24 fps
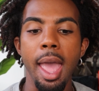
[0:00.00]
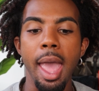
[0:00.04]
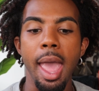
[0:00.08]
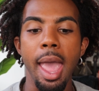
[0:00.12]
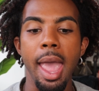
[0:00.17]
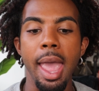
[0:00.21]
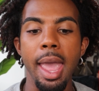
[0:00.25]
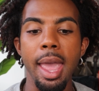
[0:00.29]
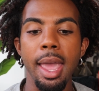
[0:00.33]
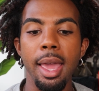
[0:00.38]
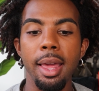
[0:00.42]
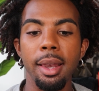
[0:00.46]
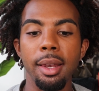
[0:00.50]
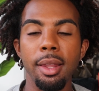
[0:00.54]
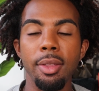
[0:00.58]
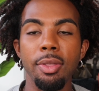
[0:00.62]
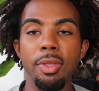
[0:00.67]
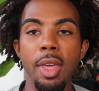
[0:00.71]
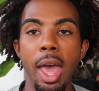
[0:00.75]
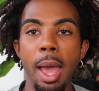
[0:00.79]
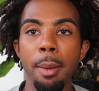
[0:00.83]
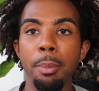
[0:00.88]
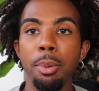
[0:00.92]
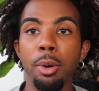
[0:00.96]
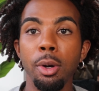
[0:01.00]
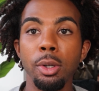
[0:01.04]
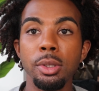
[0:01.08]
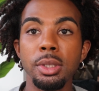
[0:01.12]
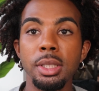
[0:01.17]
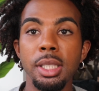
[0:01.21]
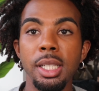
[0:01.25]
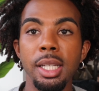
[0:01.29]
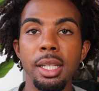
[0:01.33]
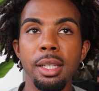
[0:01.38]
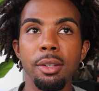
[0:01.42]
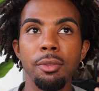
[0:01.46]
And that
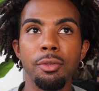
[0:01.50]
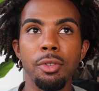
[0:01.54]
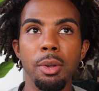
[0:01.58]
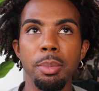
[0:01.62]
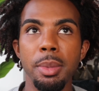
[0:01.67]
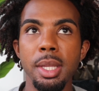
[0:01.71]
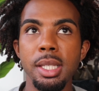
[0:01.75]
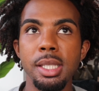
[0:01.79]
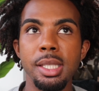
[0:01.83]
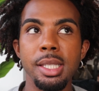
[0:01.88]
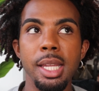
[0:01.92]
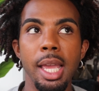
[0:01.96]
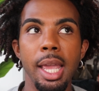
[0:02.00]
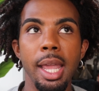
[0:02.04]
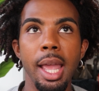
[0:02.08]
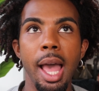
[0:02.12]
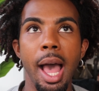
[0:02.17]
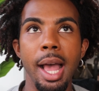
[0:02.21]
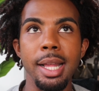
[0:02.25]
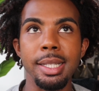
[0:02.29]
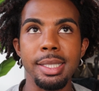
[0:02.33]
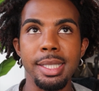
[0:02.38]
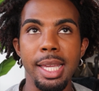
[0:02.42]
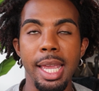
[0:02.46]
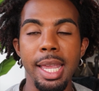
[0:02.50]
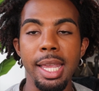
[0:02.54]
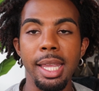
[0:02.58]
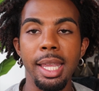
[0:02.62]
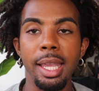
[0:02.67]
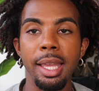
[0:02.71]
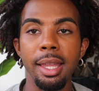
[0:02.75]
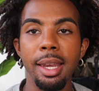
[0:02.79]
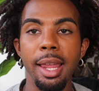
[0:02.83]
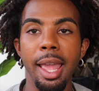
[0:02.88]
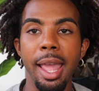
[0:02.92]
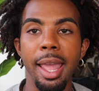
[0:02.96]
protein, from this day, I take
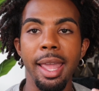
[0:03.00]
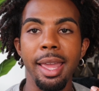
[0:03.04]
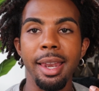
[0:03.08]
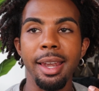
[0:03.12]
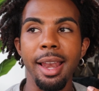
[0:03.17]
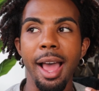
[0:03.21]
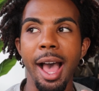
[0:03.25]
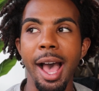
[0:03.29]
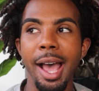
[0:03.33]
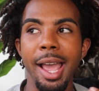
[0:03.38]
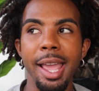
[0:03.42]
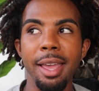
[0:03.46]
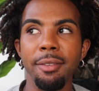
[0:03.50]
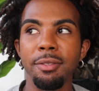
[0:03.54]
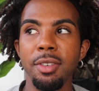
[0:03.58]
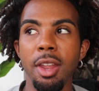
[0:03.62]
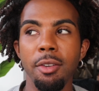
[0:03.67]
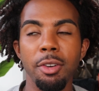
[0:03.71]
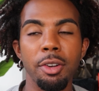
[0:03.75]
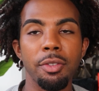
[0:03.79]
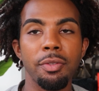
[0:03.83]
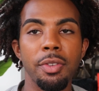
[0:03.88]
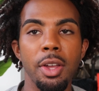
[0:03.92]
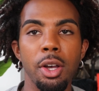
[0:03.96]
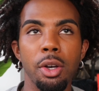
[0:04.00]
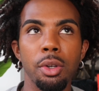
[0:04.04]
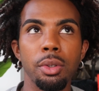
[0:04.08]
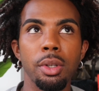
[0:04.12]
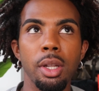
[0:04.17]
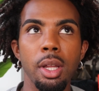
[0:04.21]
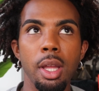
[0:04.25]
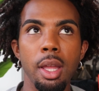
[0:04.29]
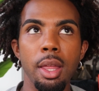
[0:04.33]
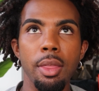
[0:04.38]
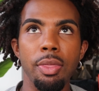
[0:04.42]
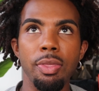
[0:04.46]
it, and I have never
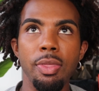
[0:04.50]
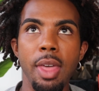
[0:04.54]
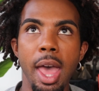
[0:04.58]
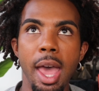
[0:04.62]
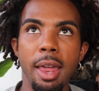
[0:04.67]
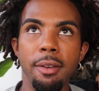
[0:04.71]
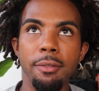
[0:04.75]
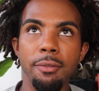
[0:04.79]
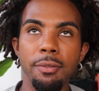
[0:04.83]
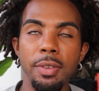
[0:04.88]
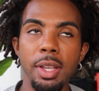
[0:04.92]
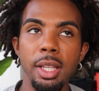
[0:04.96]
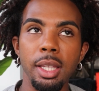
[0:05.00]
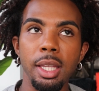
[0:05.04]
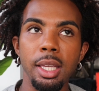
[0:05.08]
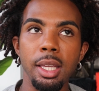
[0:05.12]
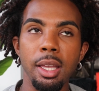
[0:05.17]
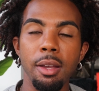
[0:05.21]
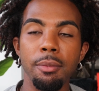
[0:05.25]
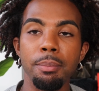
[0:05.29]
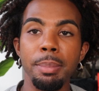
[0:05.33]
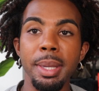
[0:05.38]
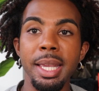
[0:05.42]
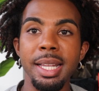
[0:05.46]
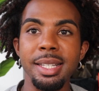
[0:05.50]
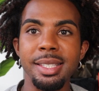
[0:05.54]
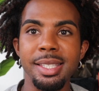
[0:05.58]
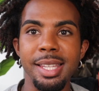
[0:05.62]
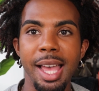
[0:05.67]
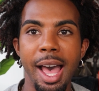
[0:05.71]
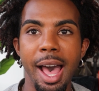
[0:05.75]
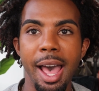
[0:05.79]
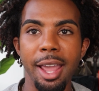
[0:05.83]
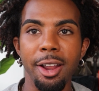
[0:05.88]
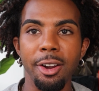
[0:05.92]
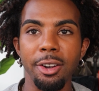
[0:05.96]
felt that feeling of being
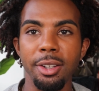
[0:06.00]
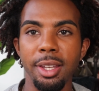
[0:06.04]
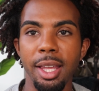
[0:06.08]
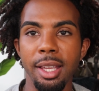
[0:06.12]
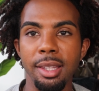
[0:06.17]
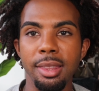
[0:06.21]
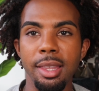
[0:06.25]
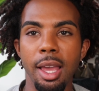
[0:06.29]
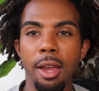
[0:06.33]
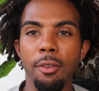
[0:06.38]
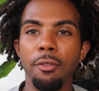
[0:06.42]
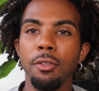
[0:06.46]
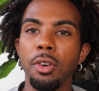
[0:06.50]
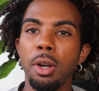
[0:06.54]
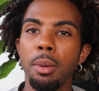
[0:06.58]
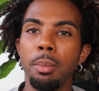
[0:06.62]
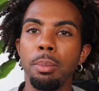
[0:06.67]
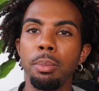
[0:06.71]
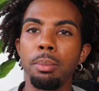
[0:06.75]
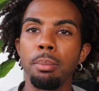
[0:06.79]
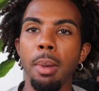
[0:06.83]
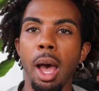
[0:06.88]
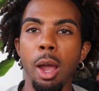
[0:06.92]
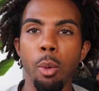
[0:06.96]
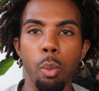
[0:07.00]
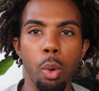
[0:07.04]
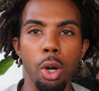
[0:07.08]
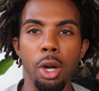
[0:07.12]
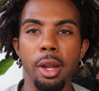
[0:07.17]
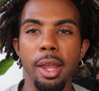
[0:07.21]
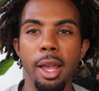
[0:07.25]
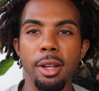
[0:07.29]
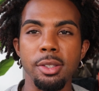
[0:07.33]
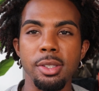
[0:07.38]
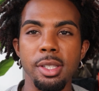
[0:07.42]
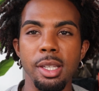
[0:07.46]
tired like that from my
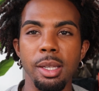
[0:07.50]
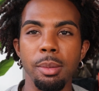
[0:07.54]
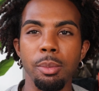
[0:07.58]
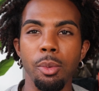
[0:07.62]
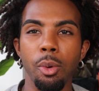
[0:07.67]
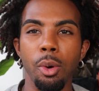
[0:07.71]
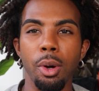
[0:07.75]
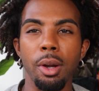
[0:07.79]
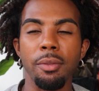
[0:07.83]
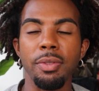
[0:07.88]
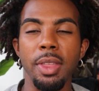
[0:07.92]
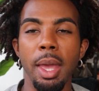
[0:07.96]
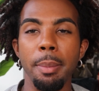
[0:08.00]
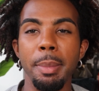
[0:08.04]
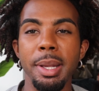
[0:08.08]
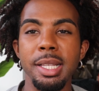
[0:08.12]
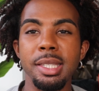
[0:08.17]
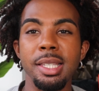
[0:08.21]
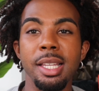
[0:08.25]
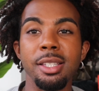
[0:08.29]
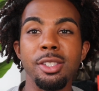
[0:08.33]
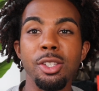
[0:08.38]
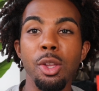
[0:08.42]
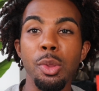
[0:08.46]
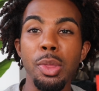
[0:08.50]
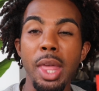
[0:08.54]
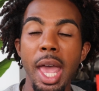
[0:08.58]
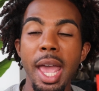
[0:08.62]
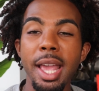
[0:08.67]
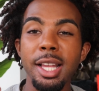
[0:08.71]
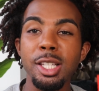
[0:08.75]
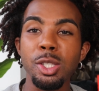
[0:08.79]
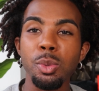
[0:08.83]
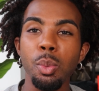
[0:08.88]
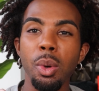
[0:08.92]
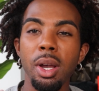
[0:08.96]
workouts anymore, if that makes sense. So
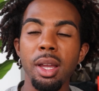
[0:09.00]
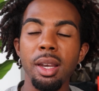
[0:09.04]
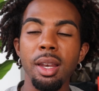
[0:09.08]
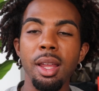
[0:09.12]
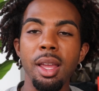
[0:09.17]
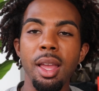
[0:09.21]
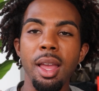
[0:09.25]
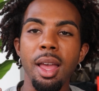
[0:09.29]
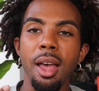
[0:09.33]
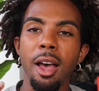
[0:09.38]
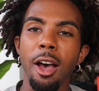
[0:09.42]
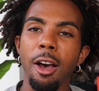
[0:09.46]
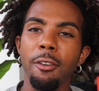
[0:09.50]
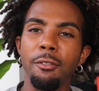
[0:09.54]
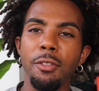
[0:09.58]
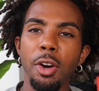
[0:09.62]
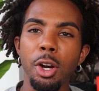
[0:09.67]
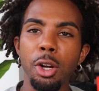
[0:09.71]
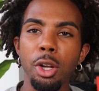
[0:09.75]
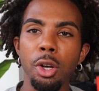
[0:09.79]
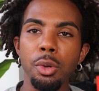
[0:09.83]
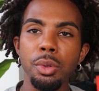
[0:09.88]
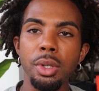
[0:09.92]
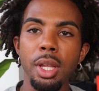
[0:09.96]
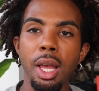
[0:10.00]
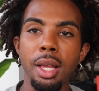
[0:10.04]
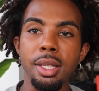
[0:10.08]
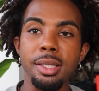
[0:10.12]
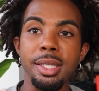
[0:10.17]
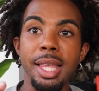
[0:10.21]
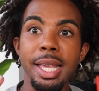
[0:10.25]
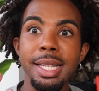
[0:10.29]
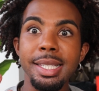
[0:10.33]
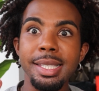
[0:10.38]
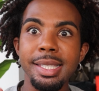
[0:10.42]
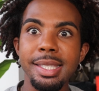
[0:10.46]
that is what a Virgo does.
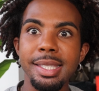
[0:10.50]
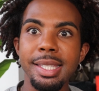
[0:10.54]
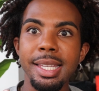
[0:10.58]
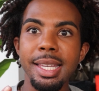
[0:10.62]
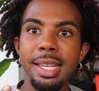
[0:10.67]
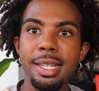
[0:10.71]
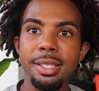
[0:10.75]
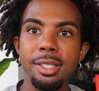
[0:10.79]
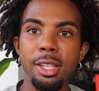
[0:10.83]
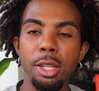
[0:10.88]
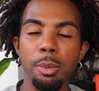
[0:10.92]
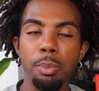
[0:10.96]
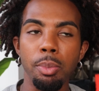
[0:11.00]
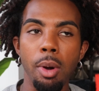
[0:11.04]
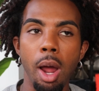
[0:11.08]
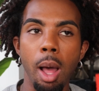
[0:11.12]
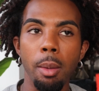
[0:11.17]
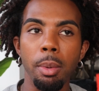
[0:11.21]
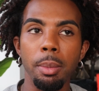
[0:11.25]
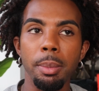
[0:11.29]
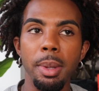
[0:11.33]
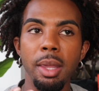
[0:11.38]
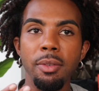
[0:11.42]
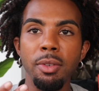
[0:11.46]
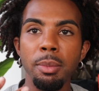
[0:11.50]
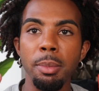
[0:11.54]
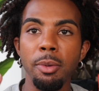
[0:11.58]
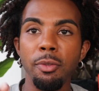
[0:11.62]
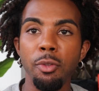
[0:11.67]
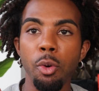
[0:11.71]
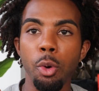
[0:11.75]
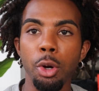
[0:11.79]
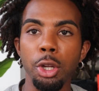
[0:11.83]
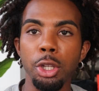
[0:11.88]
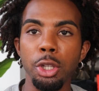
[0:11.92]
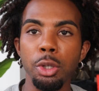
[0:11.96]
They see into the problem even
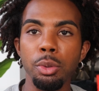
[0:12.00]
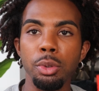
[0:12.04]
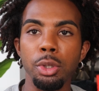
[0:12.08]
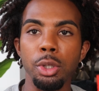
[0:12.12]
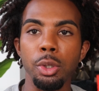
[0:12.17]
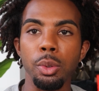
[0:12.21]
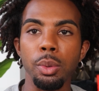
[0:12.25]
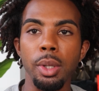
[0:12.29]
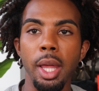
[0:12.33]
before you do.